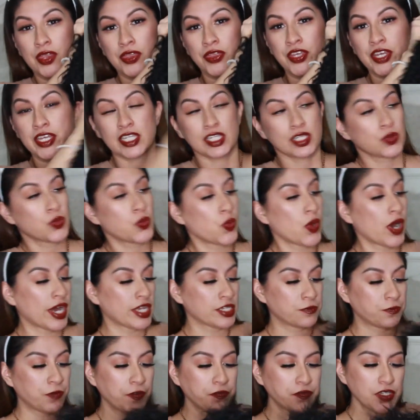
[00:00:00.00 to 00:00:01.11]
This
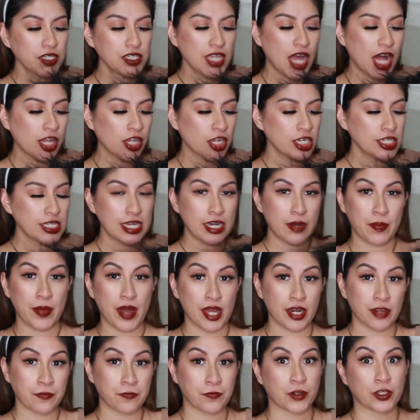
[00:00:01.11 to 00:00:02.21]
was $50 and I
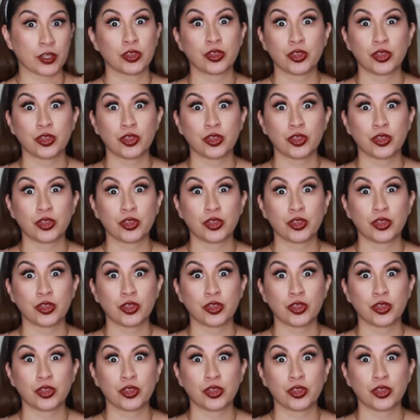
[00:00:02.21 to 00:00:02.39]
bought it for